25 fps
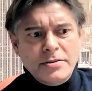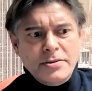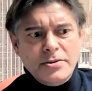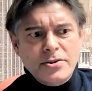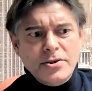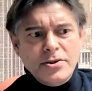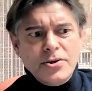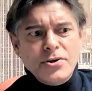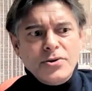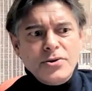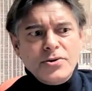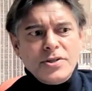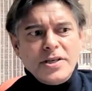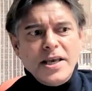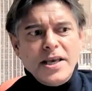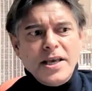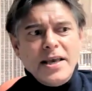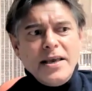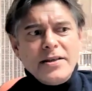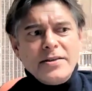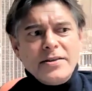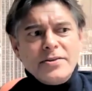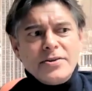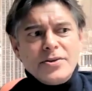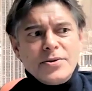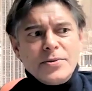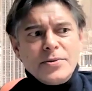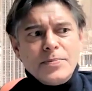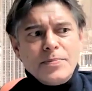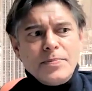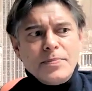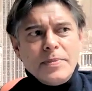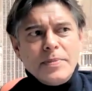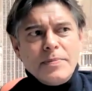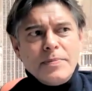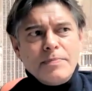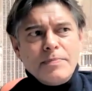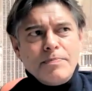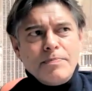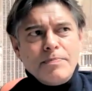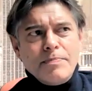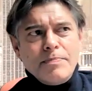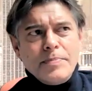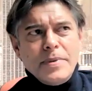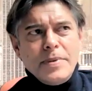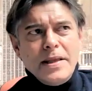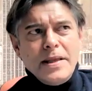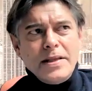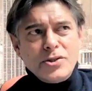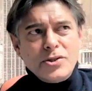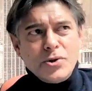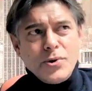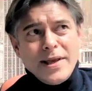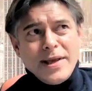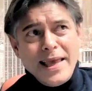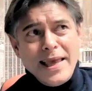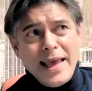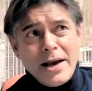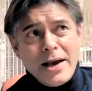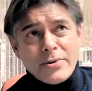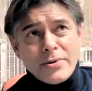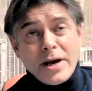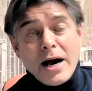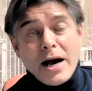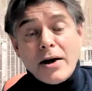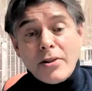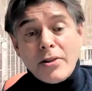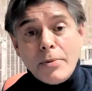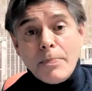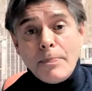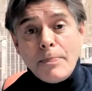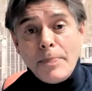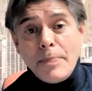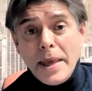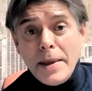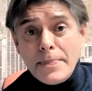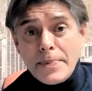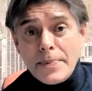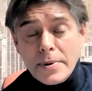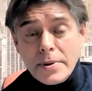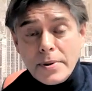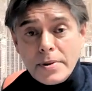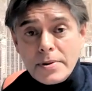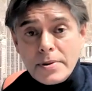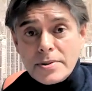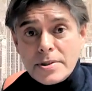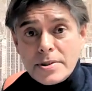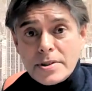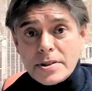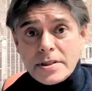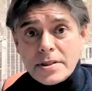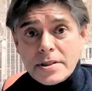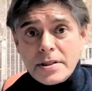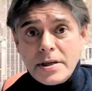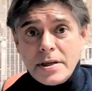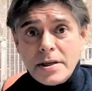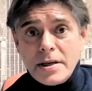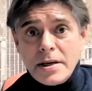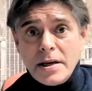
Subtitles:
do you take into account other people's